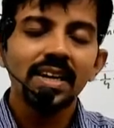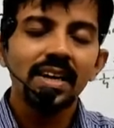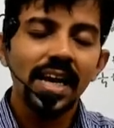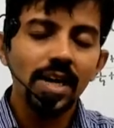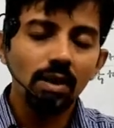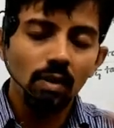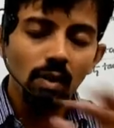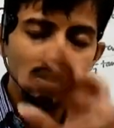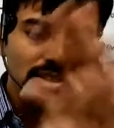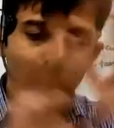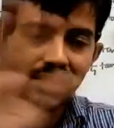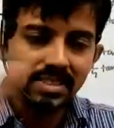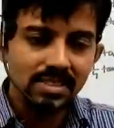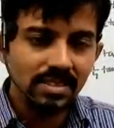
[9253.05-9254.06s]
Write down all the
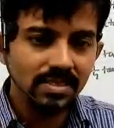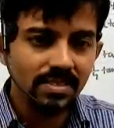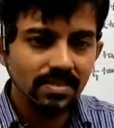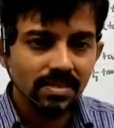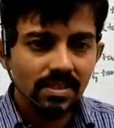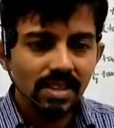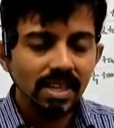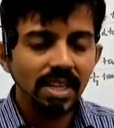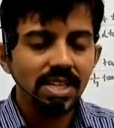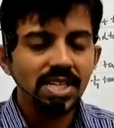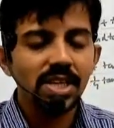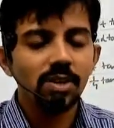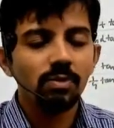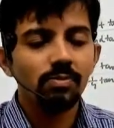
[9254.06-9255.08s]
results in a
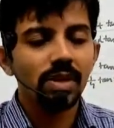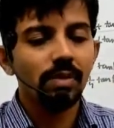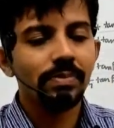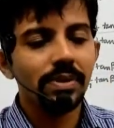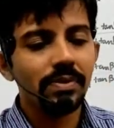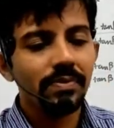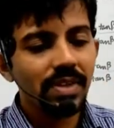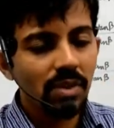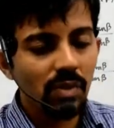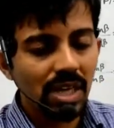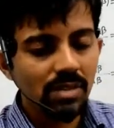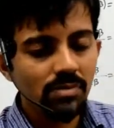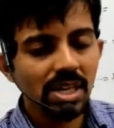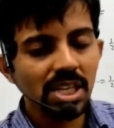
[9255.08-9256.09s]
sheet of paper in
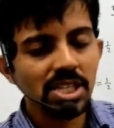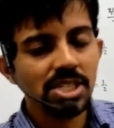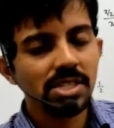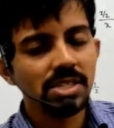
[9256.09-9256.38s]
1 page